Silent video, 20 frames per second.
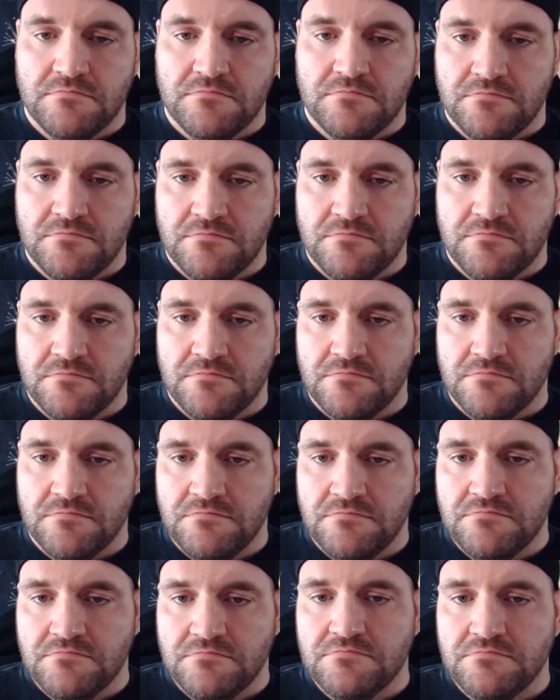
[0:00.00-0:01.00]

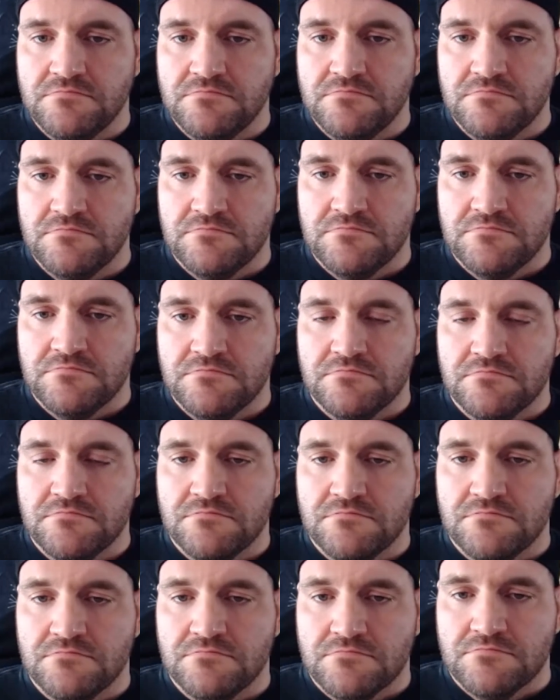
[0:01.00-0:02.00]

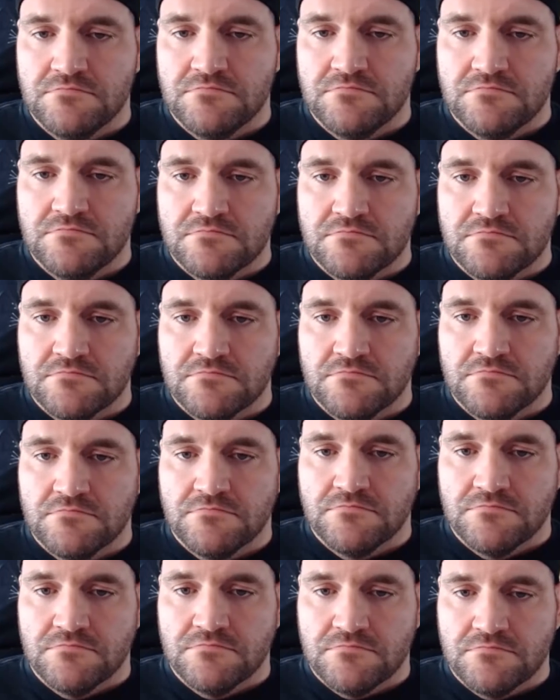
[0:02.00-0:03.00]

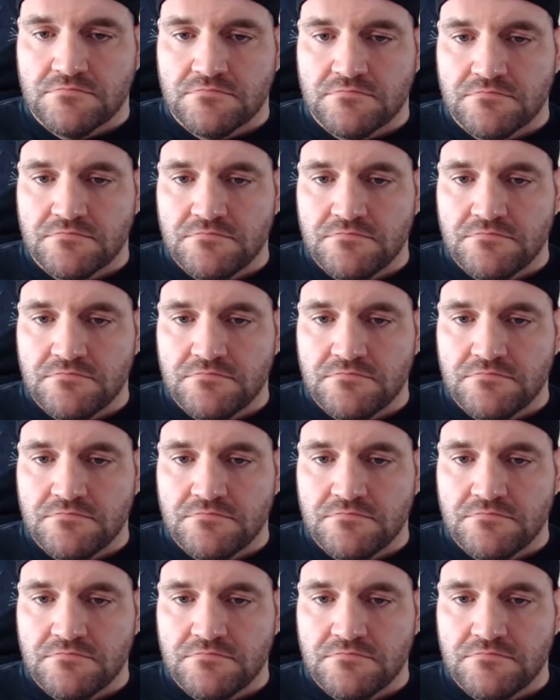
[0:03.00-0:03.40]
[no speech]